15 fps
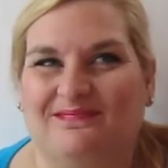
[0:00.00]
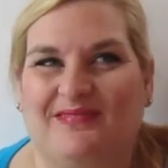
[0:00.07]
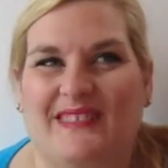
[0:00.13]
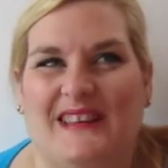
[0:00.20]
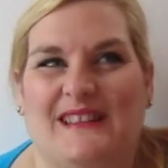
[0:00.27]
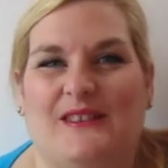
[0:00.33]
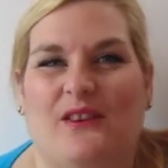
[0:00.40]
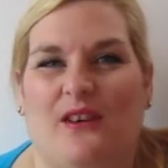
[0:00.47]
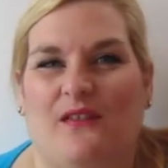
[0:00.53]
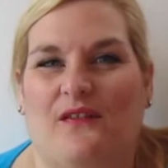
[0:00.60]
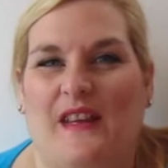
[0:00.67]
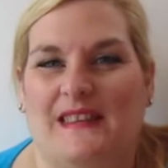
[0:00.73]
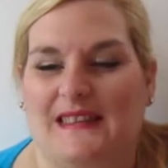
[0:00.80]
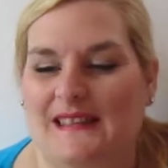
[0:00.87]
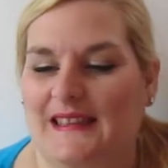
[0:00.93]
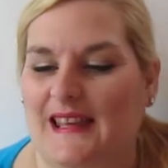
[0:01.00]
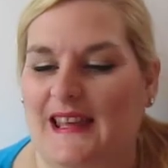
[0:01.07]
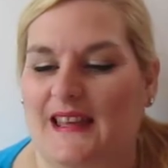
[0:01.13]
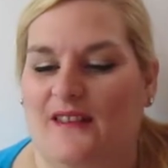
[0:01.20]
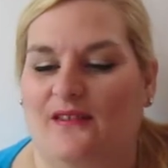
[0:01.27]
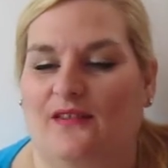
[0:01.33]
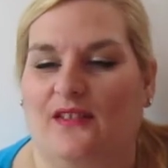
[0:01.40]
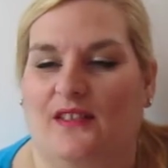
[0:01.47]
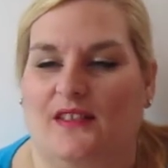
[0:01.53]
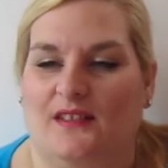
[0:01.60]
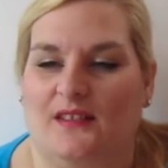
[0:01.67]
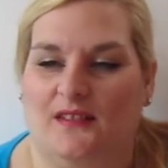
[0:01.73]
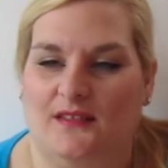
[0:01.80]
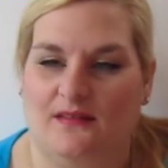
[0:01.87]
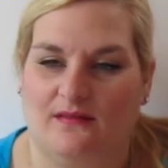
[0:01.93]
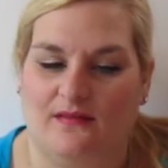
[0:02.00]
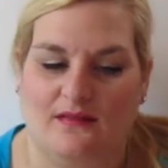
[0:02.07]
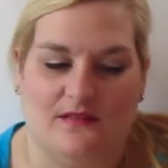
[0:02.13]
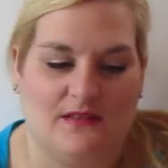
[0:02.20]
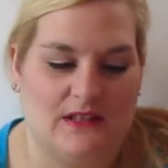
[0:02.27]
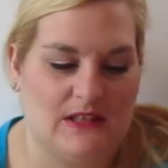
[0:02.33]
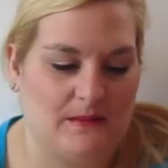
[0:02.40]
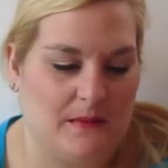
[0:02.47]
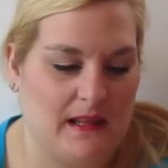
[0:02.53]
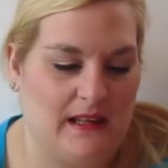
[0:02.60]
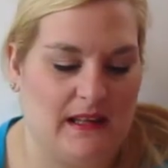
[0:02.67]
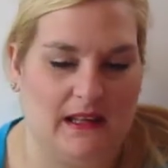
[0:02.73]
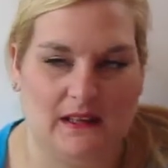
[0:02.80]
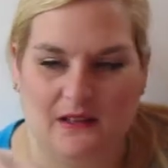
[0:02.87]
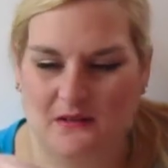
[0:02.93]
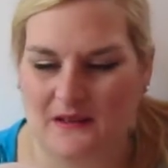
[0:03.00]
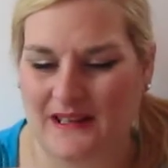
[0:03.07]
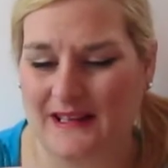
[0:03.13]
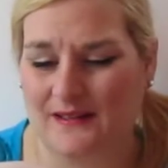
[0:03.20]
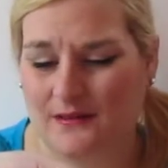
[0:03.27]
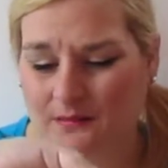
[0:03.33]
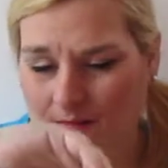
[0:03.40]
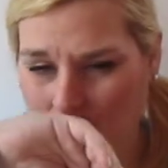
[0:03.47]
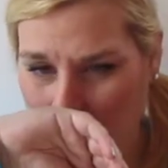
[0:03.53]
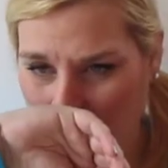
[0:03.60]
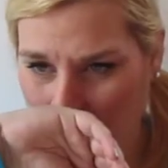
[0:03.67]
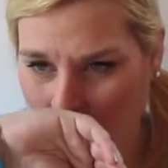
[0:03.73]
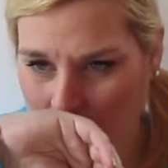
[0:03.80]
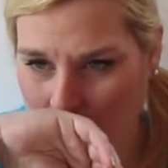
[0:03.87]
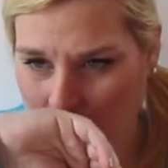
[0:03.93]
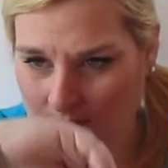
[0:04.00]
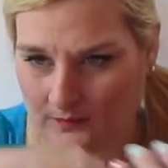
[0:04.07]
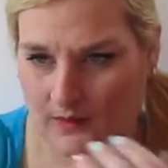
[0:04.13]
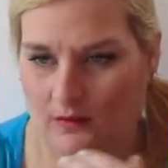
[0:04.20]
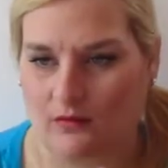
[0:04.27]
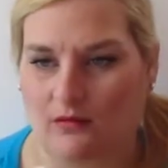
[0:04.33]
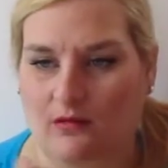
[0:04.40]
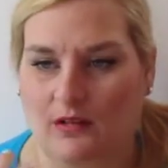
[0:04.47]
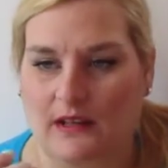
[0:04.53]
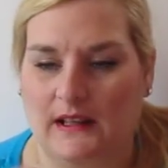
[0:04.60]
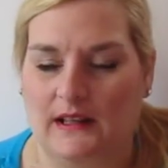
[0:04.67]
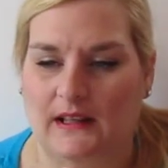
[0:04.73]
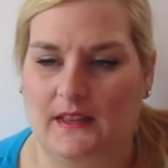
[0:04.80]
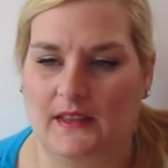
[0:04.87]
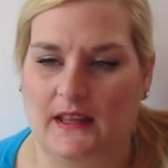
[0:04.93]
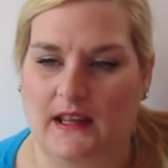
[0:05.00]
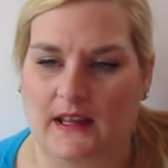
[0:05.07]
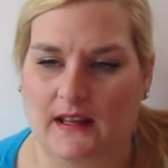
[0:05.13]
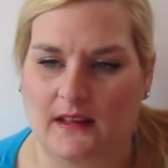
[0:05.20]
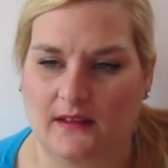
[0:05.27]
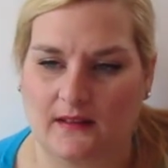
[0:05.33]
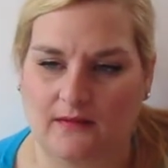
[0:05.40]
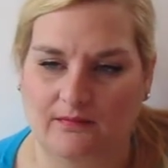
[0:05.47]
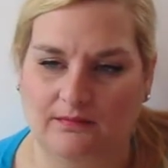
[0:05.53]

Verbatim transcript: It's not offensive smelling. Oh, it is really thick.